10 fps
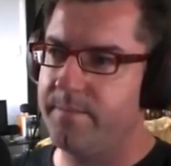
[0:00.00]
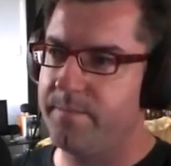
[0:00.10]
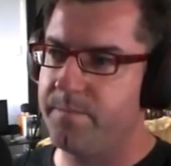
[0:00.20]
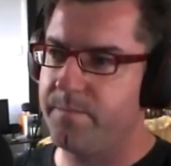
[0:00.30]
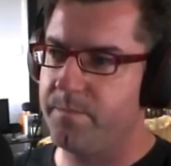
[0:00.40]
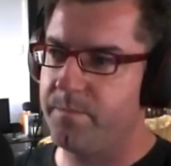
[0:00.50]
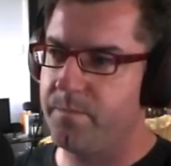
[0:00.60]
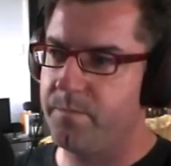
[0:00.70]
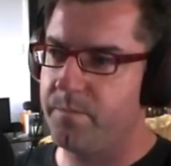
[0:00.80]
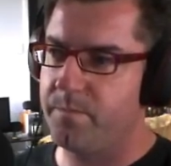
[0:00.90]

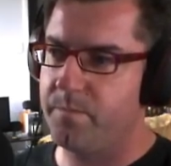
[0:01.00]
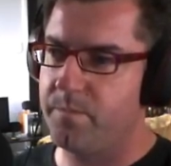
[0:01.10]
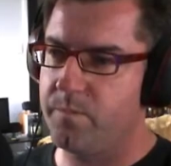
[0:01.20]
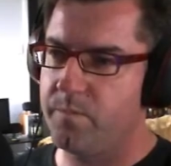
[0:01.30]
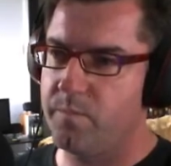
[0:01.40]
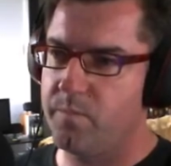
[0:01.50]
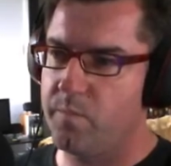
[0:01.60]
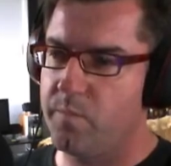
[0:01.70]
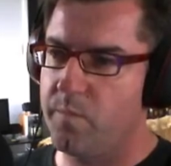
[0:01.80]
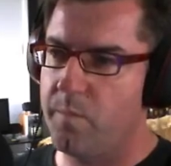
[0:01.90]

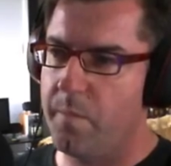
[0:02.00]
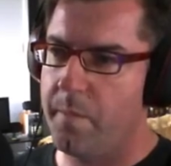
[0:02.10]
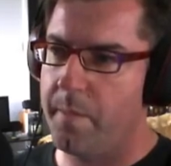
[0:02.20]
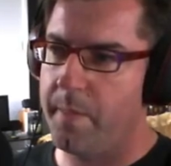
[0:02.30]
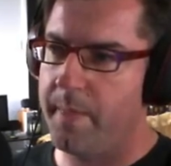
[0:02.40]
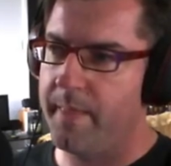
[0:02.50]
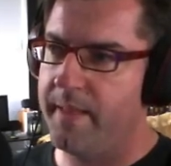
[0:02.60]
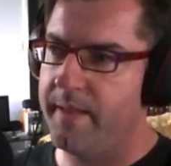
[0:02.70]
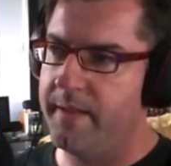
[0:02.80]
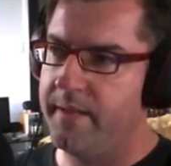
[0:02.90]

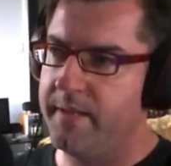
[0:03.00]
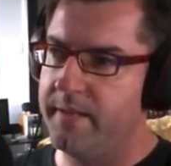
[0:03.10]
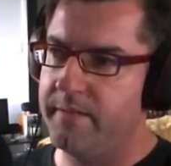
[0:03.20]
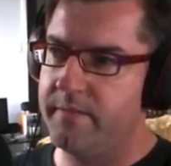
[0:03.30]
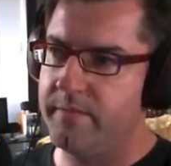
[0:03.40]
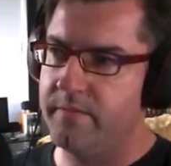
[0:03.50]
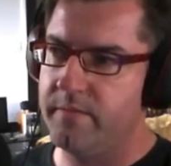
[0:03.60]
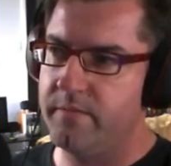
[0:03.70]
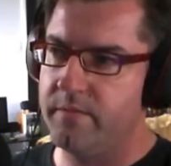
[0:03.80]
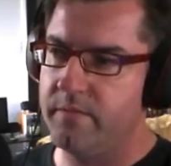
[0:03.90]

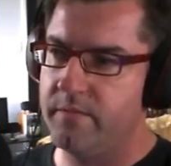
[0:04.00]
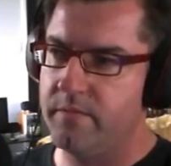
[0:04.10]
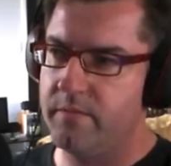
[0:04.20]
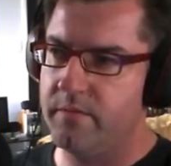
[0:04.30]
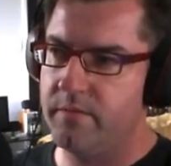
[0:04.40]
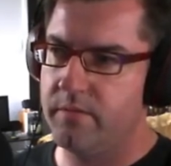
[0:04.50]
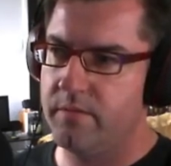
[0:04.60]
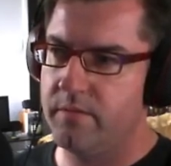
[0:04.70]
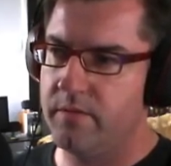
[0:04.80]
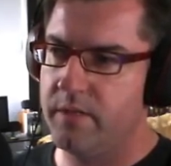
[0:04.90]

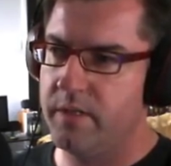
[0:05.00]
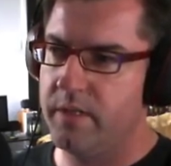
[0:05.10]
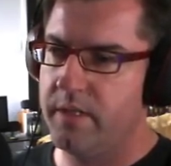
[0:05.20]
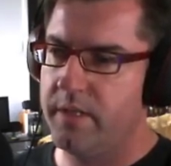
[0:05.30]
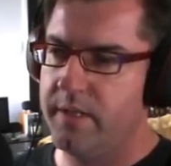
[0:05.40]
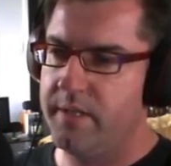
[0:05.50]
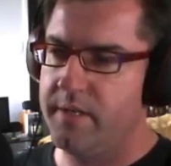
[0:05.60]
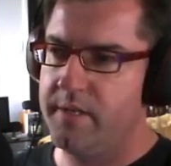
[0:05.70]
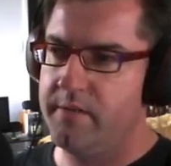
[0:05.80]
[no speech]